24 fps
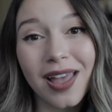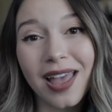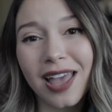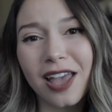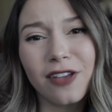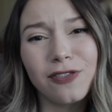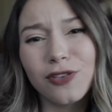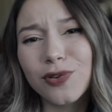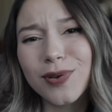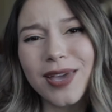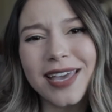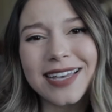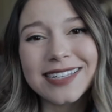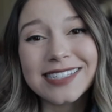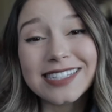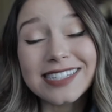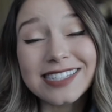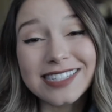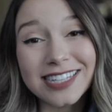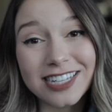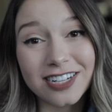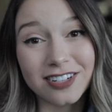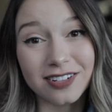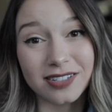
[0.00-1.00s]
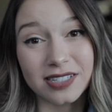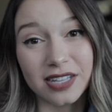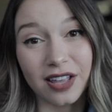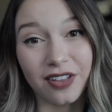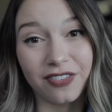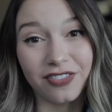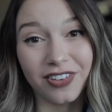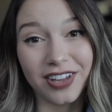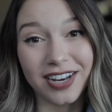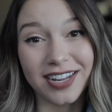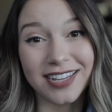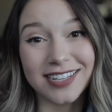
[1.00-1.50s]
if you can't see
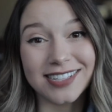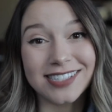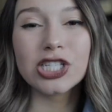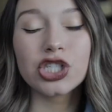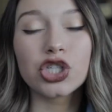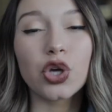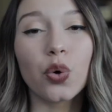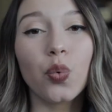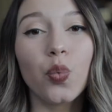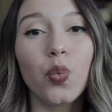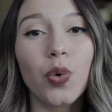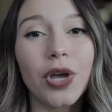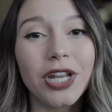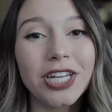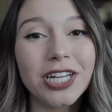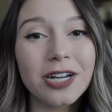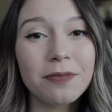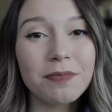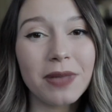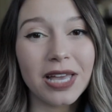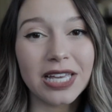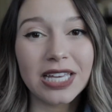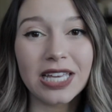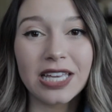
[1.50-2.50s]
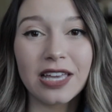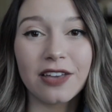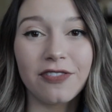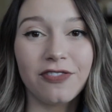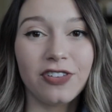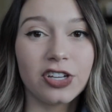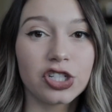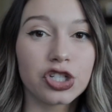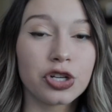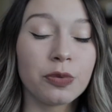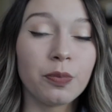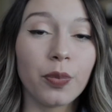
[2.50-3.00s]
yourself in it. So when you're making a
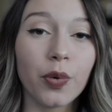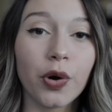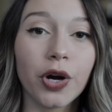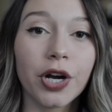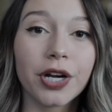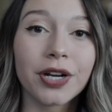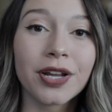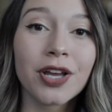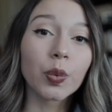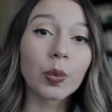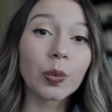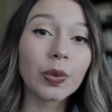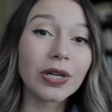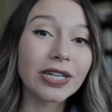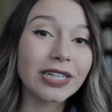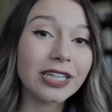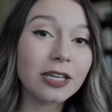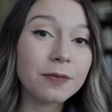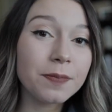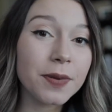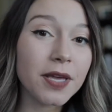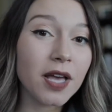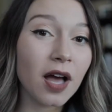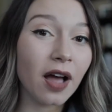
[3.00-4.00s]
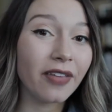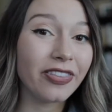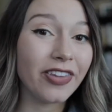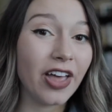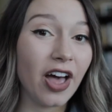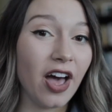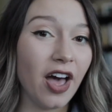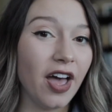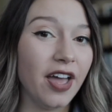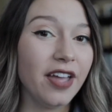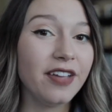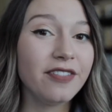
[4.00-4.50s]
vision board, really be on the
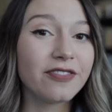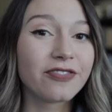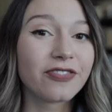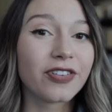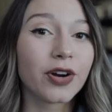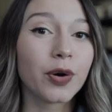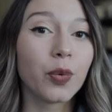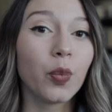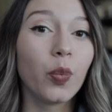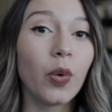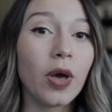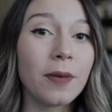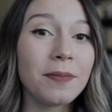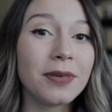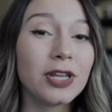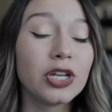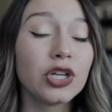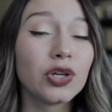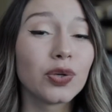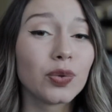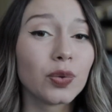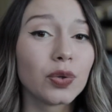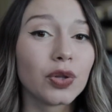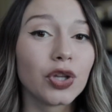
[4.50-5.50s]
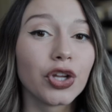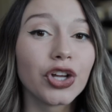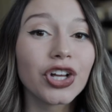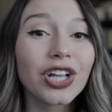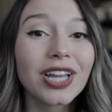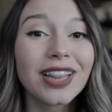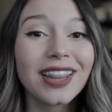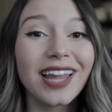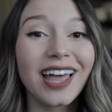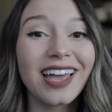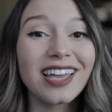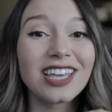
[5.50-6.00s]
hunt for women who
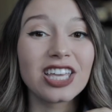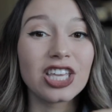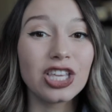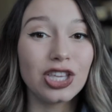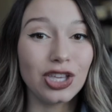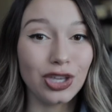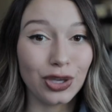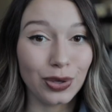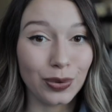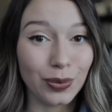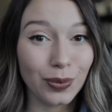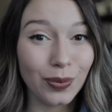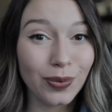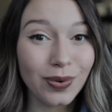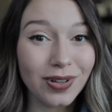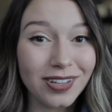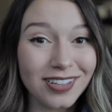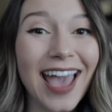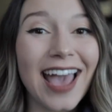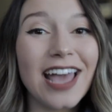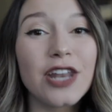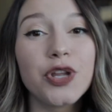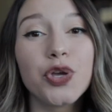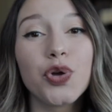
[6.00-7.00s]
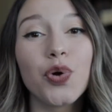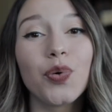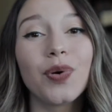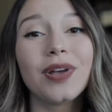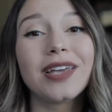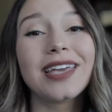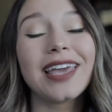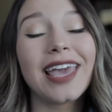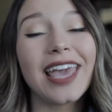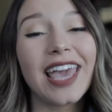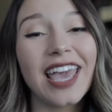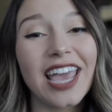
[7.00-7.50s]
look like you and who
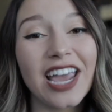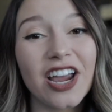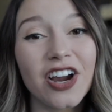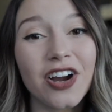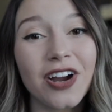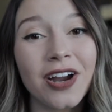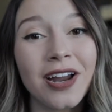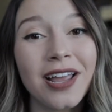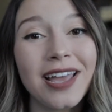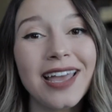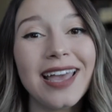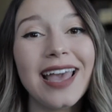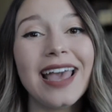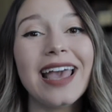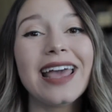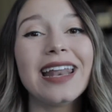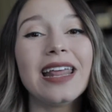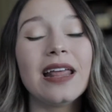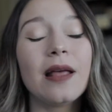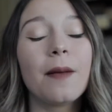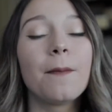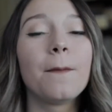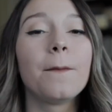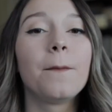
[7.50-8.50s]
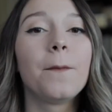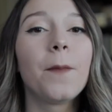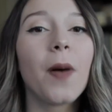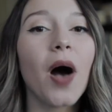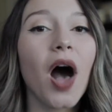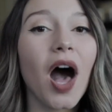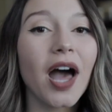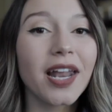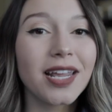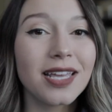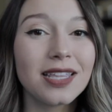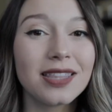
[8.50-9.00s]
carry and
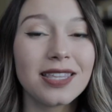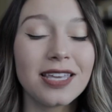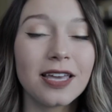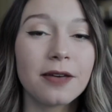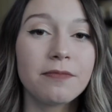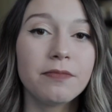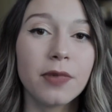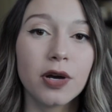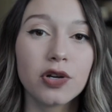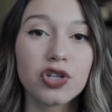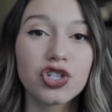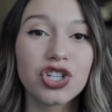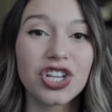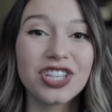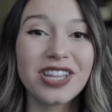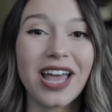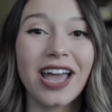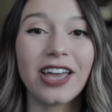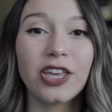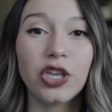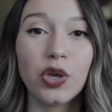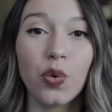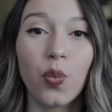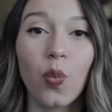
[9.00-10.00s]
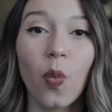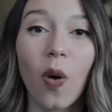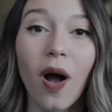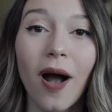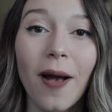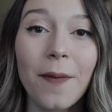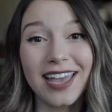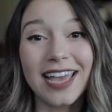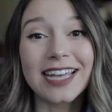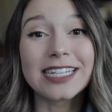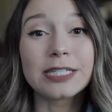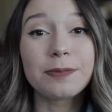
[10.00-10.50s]
embody the emotion that you
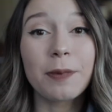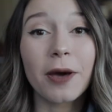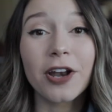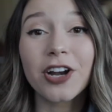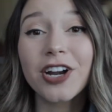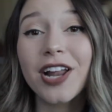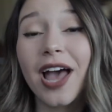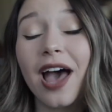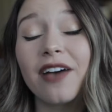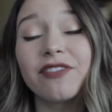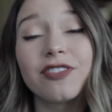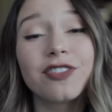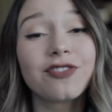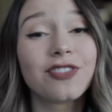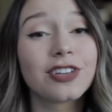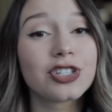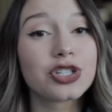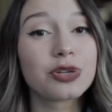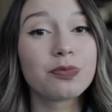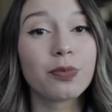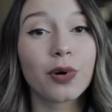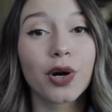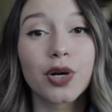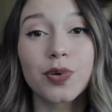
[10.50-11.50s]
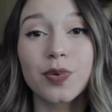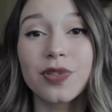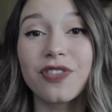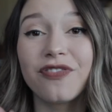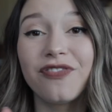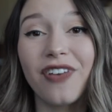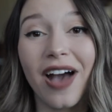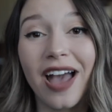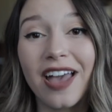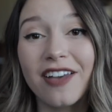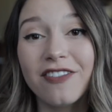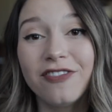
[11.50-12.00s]
want. It's better to have a vision board with
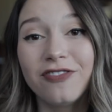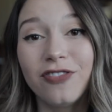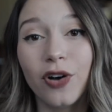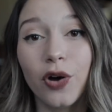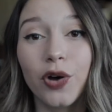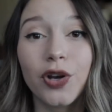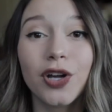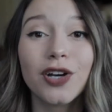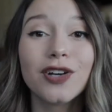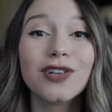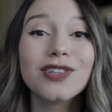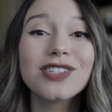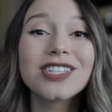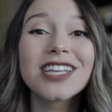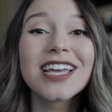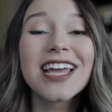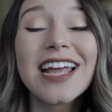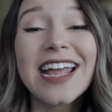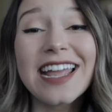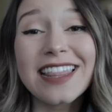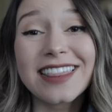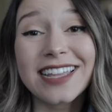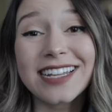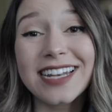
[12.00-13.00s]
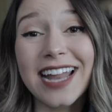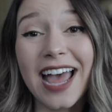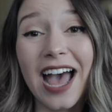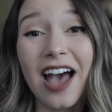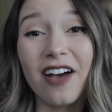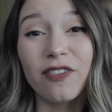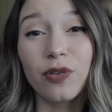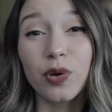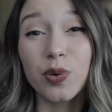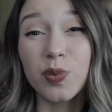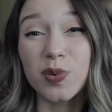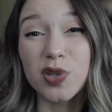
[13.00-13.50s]
5 photos than to
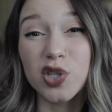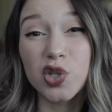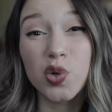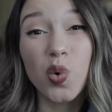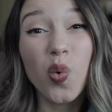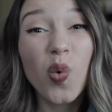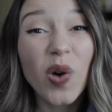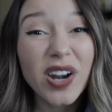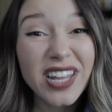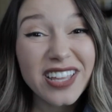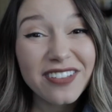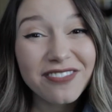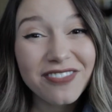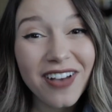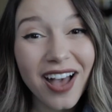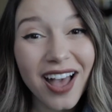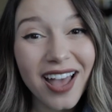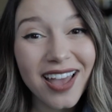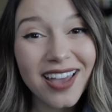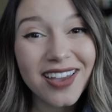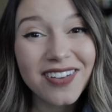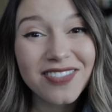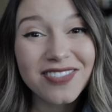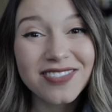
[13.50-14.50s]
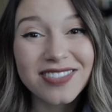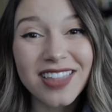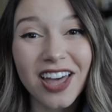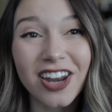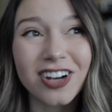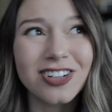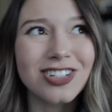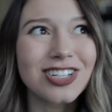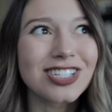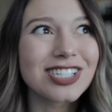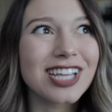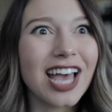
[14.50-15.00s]
have one with 25 that
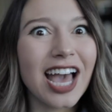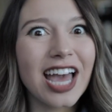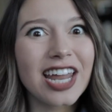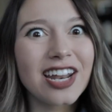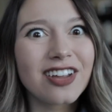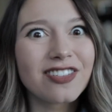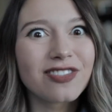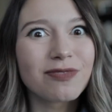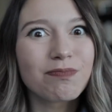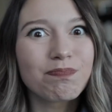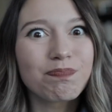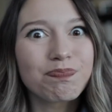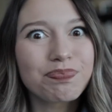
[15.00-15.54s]
are just kind of